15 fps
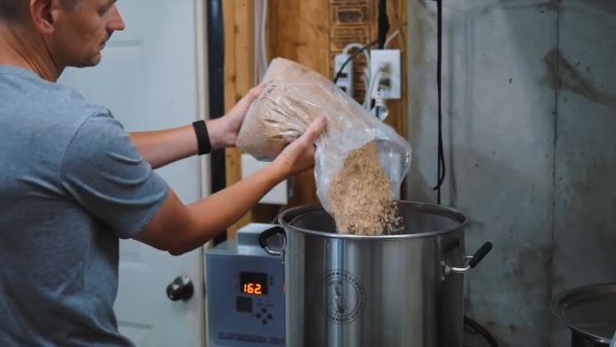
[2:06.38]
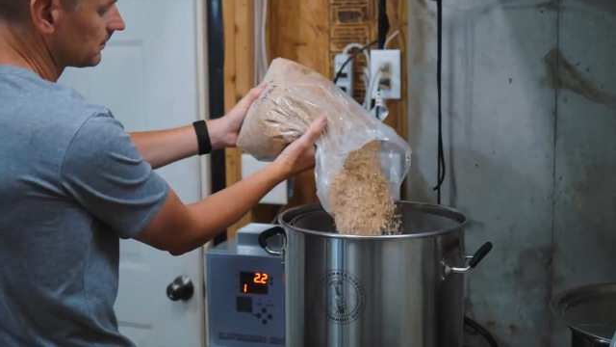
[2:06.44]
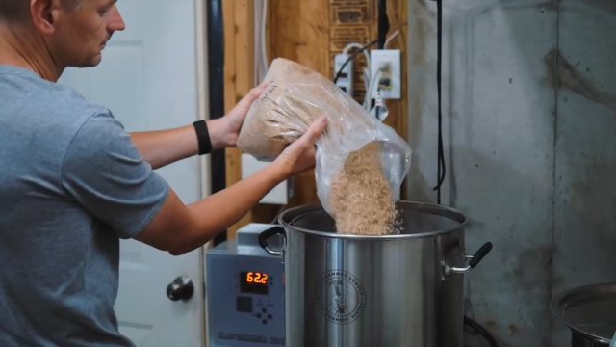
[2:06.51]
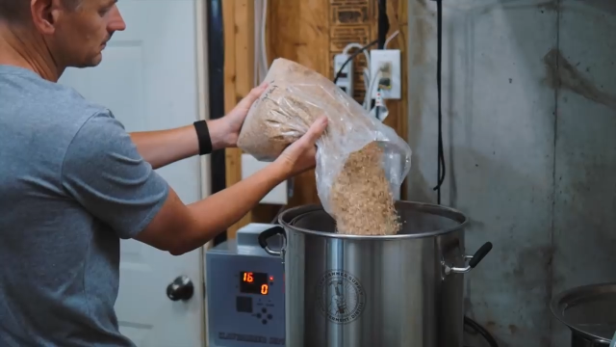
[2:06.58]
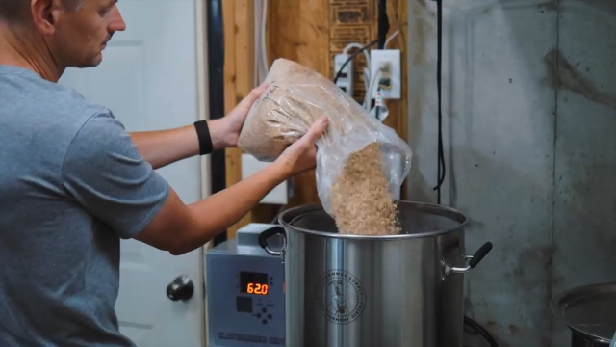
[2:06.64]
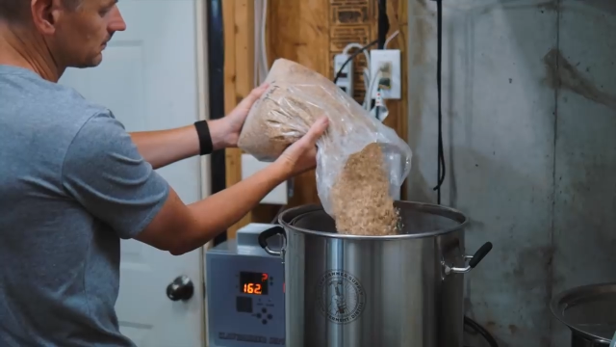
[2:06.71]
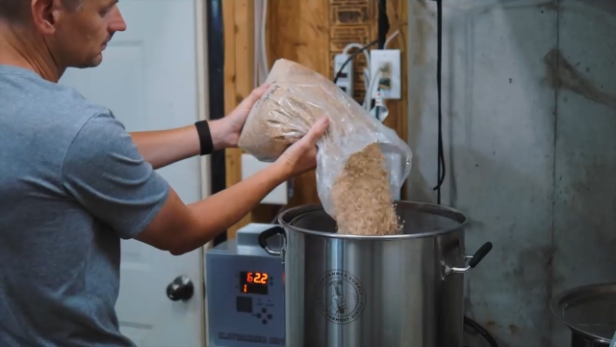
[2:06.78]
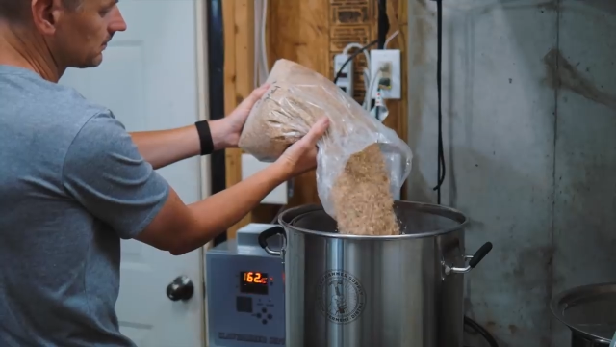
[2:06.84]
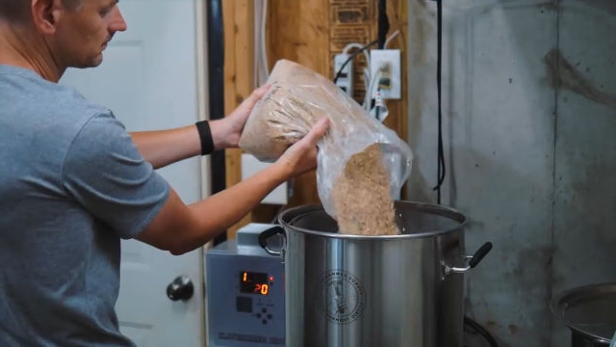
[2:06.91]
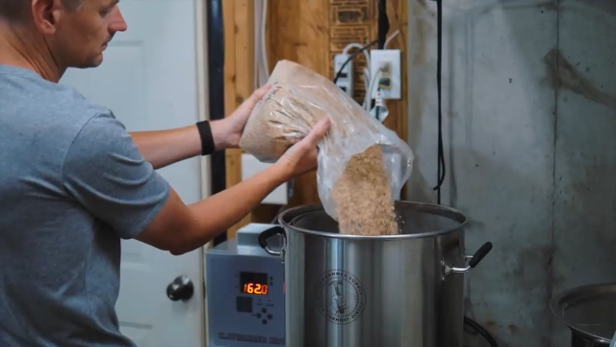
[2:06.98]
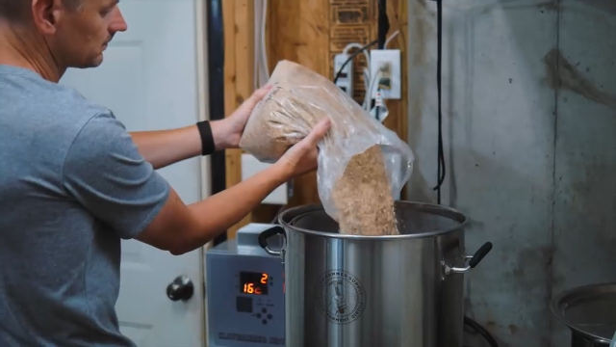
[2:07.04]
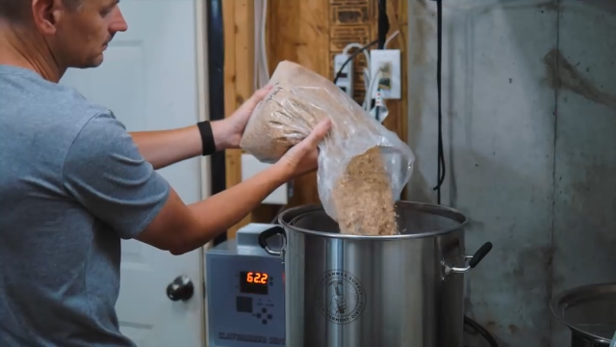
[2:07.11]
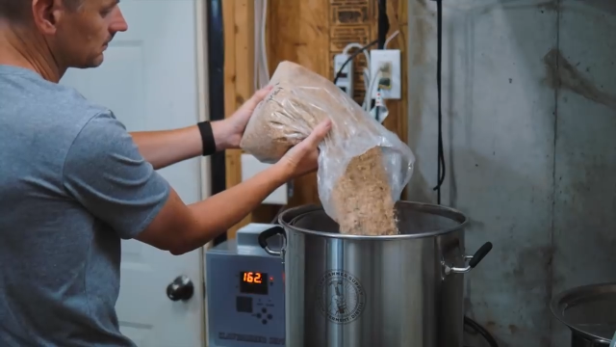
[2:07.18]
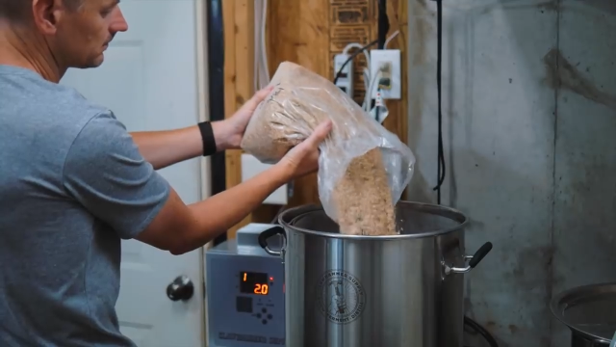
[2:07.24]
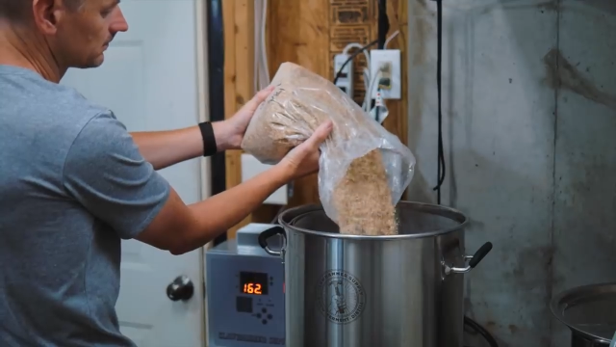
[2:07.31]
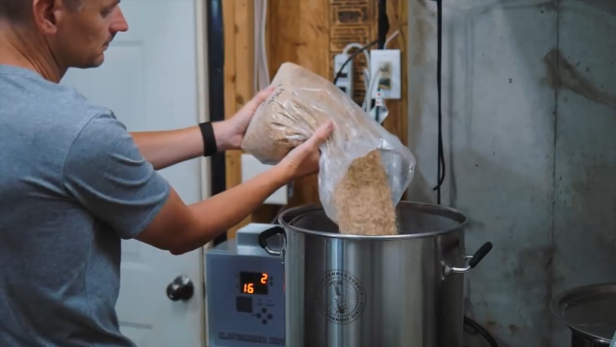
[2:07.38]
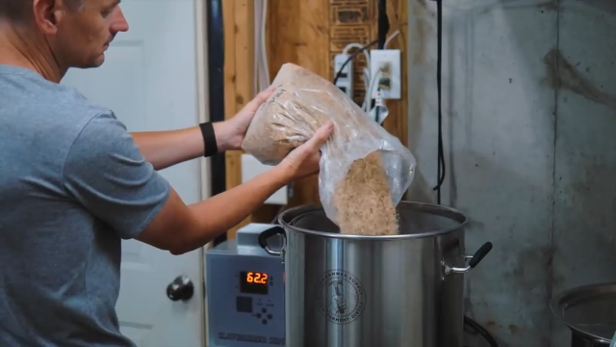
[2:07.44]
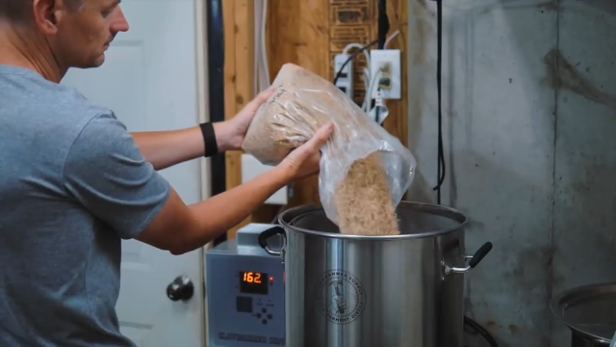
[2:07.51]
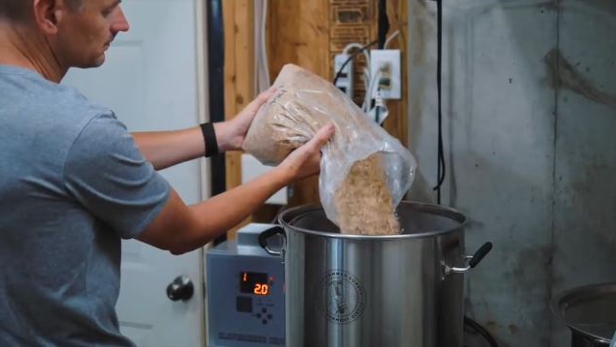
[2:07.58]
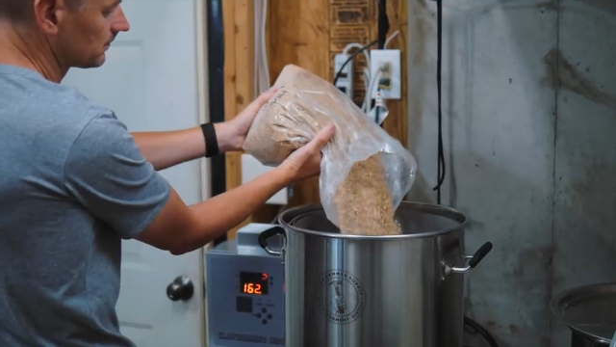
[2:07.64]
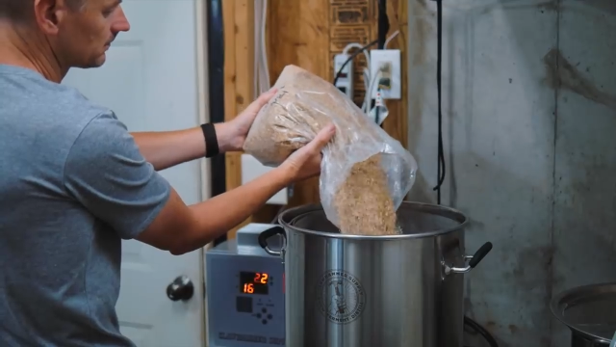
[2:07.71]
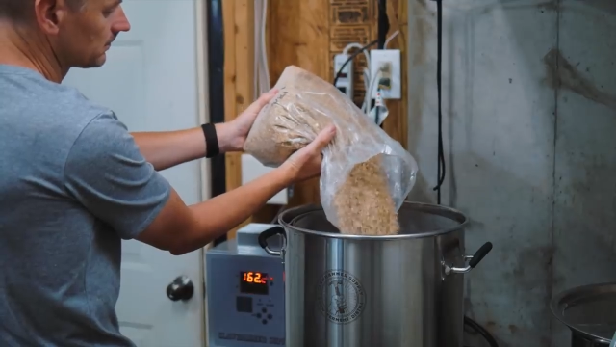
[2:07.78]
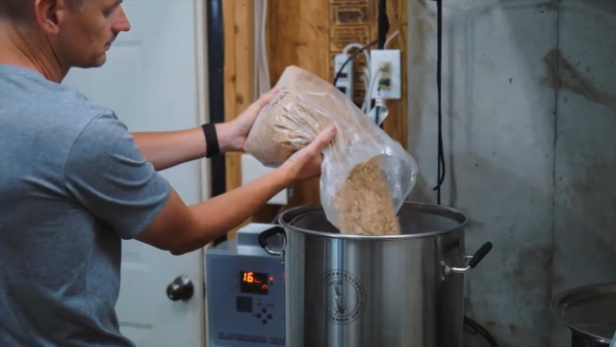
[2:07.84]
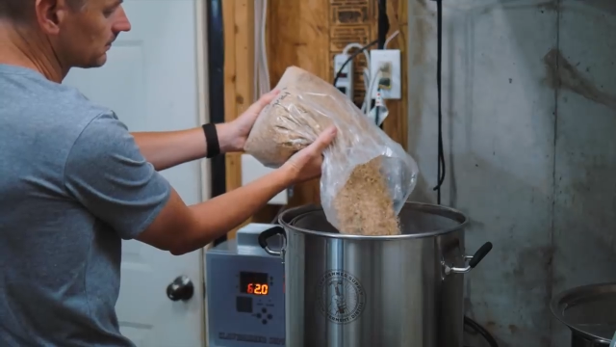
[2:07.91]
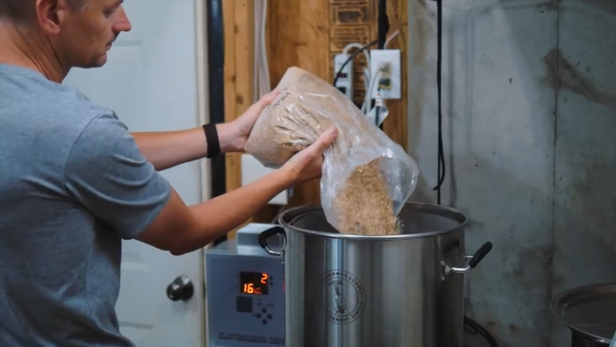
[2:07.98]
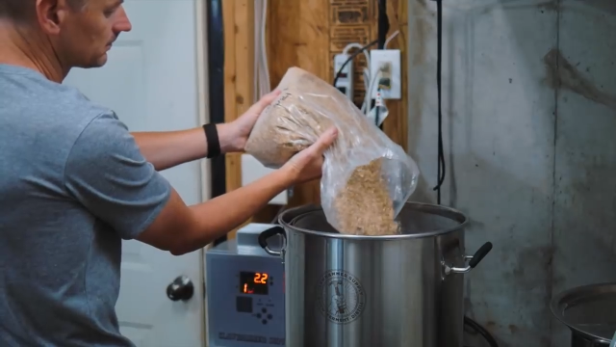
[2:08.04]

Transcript: Nobody speaks.